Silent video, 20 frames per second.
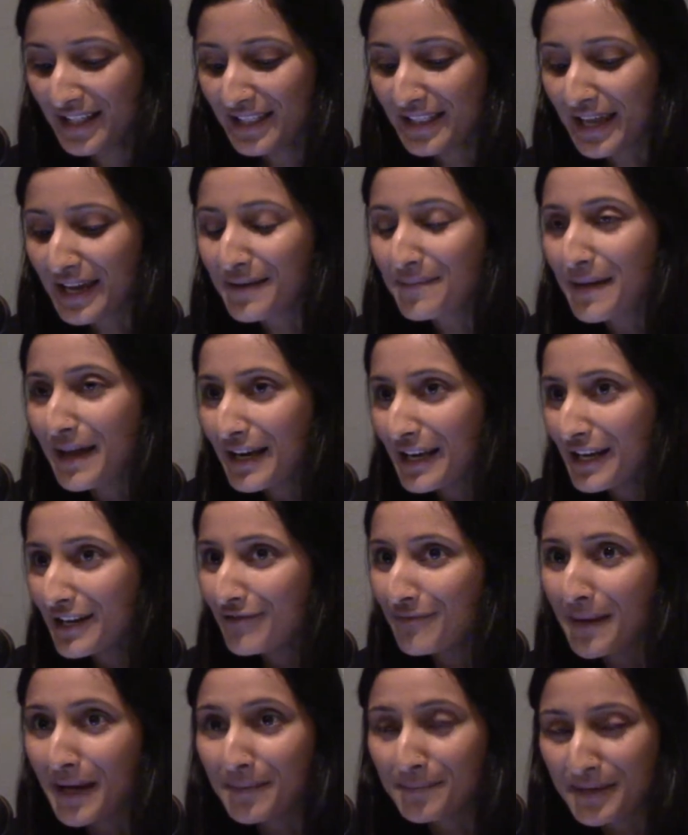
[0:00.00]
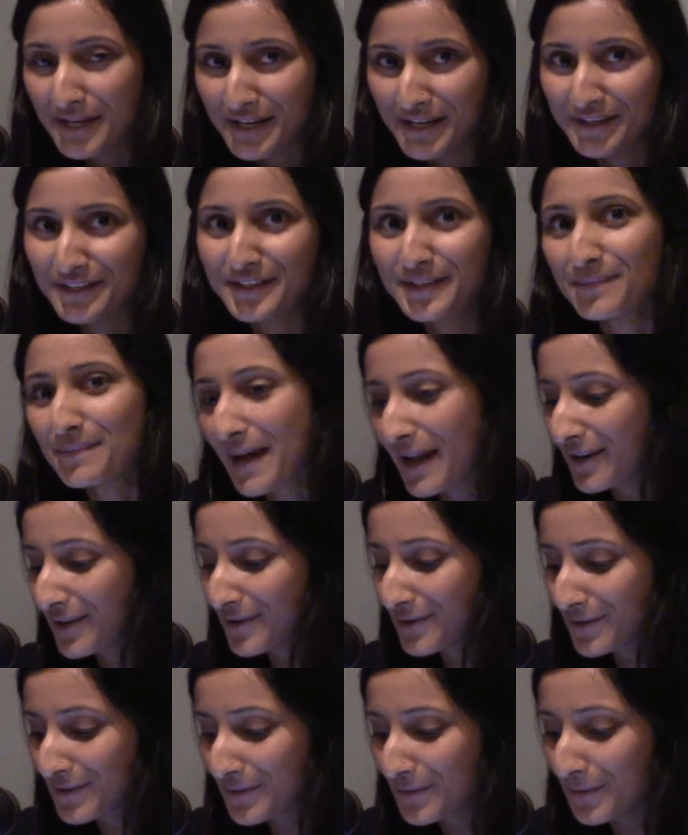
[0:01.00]
Like many of my peers in
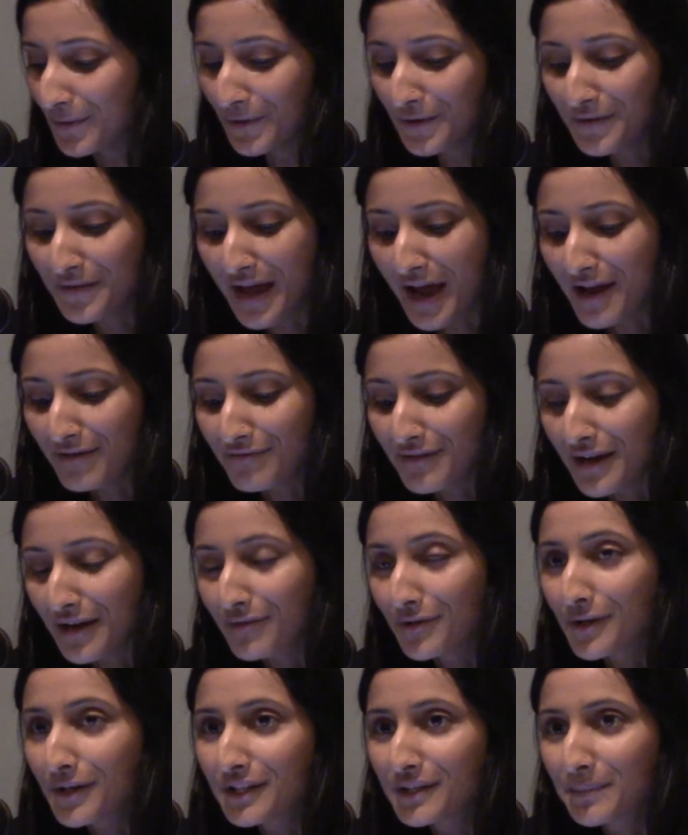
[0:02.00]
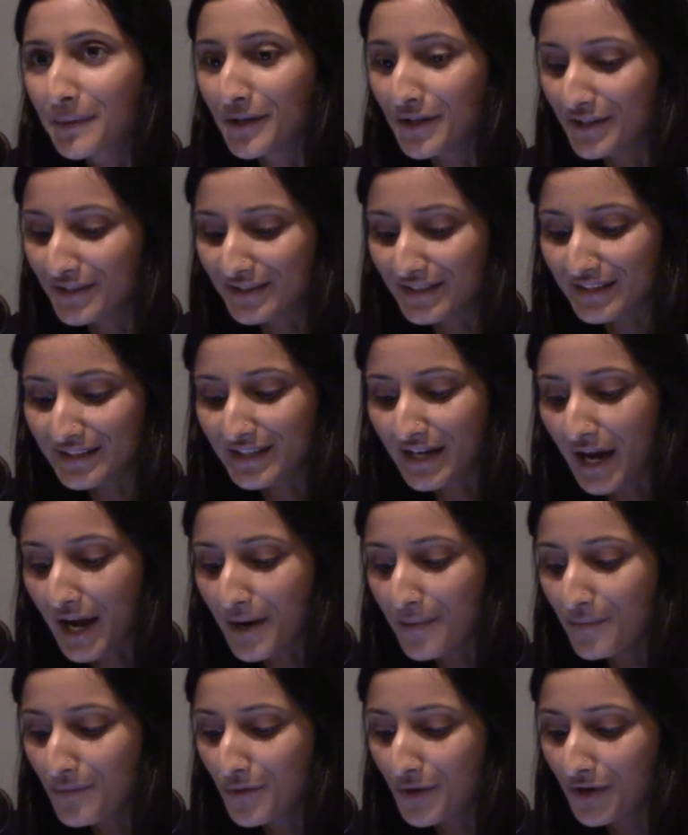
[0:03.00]
medical school, I've never experienced a
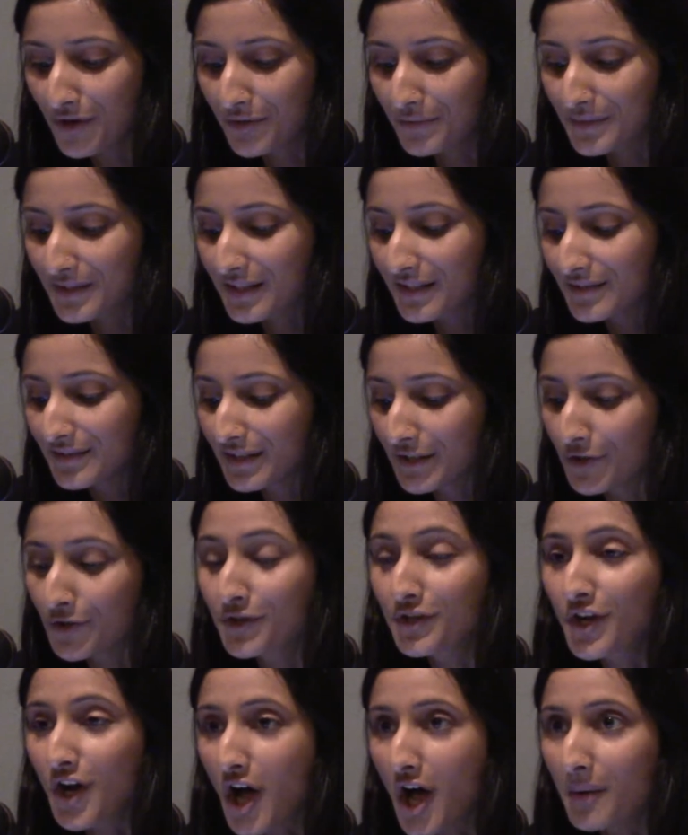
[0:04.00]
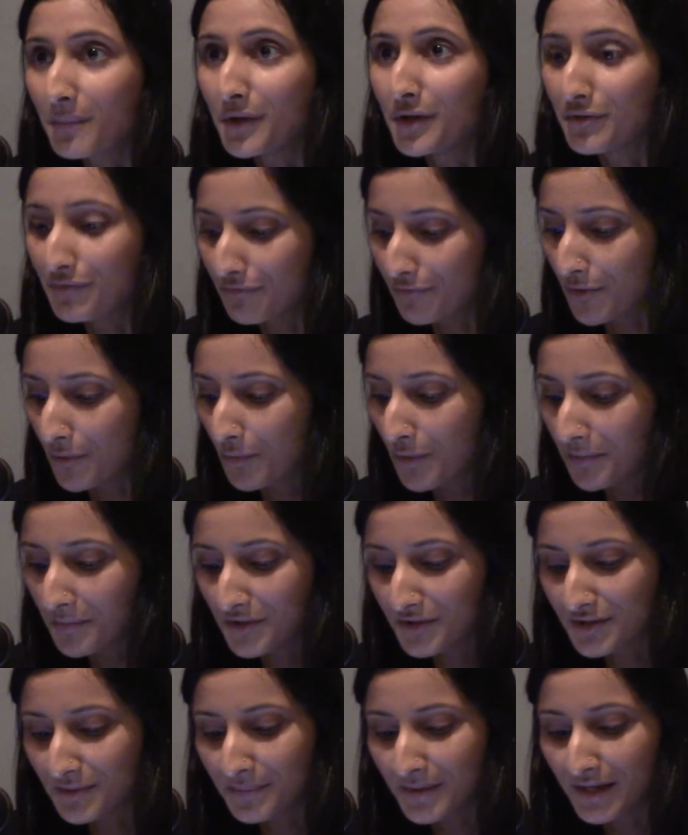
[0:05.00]
time where it was considered common for
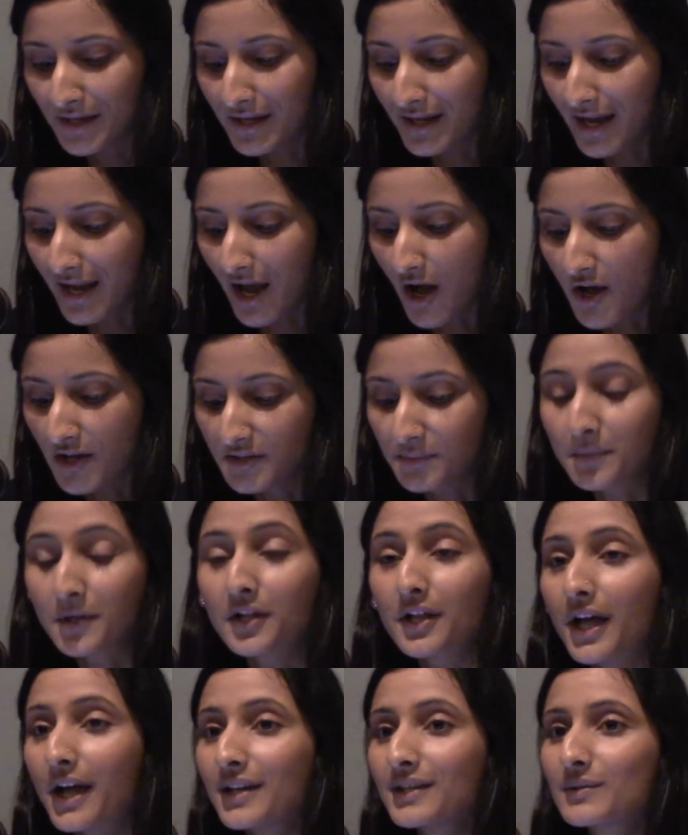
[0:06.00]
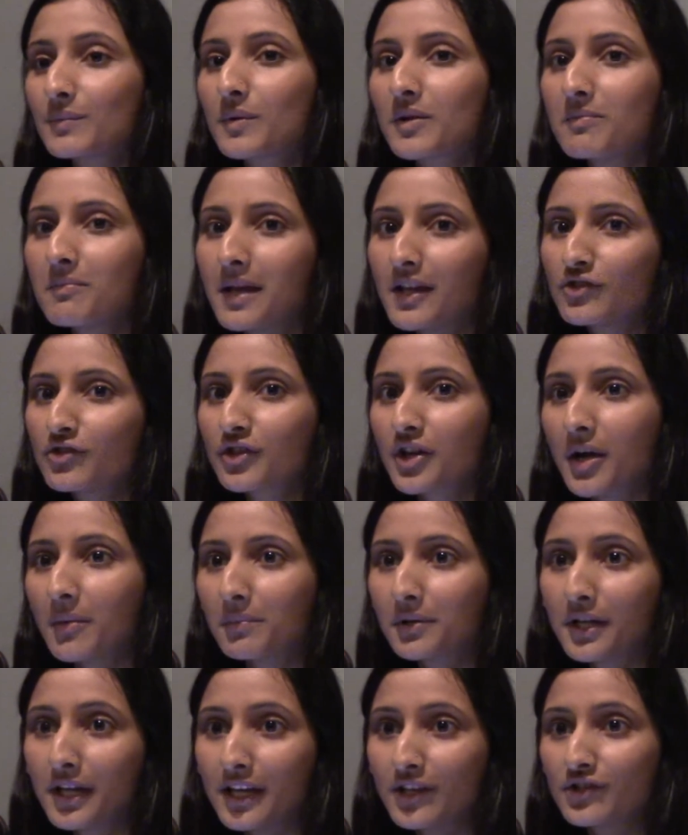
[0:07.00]
women to be hospitalized with major
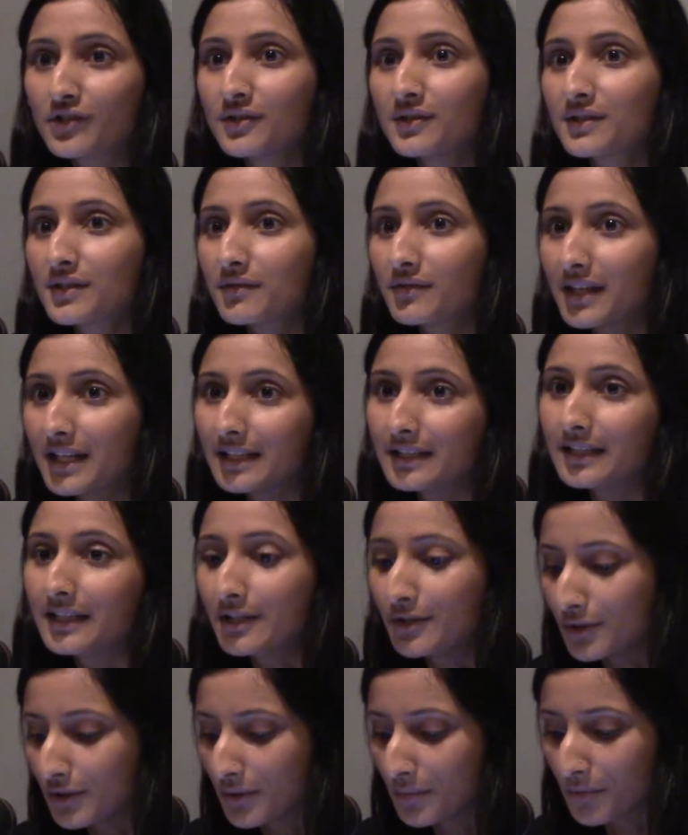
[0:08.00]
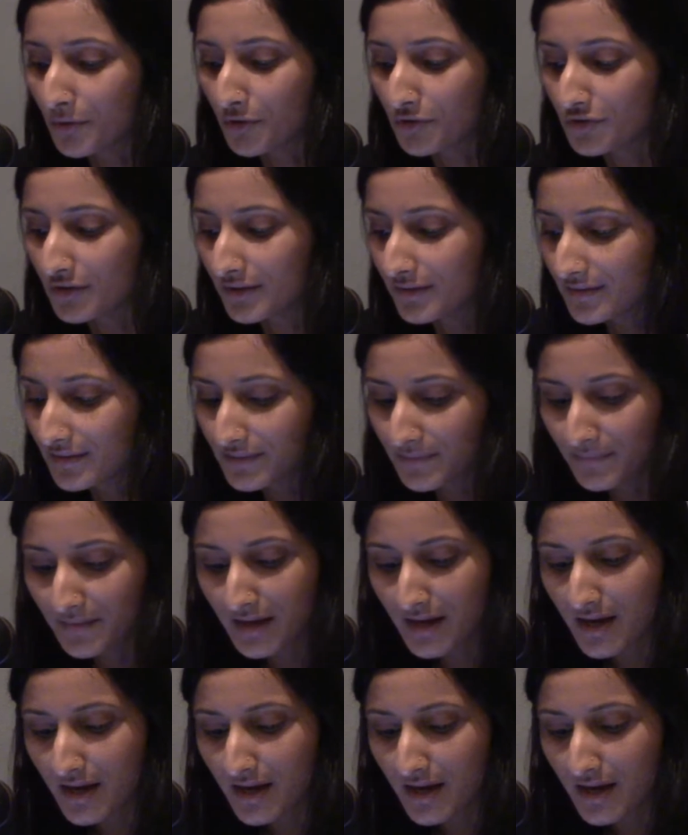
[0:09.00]
complications of illegal abortions.